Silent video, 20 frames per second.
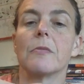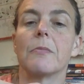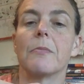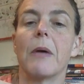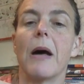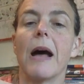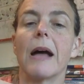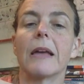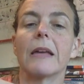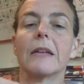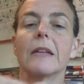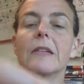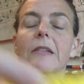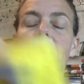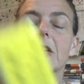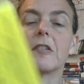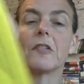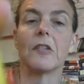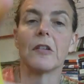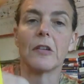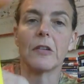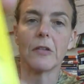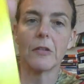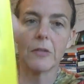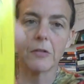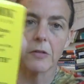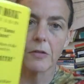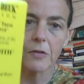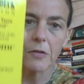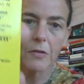pocket edition
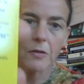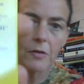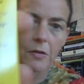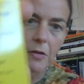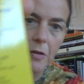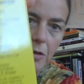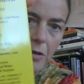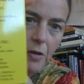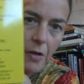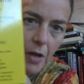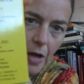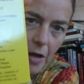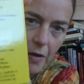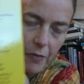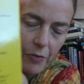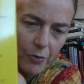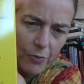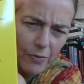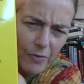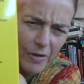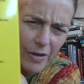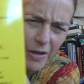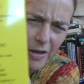of the,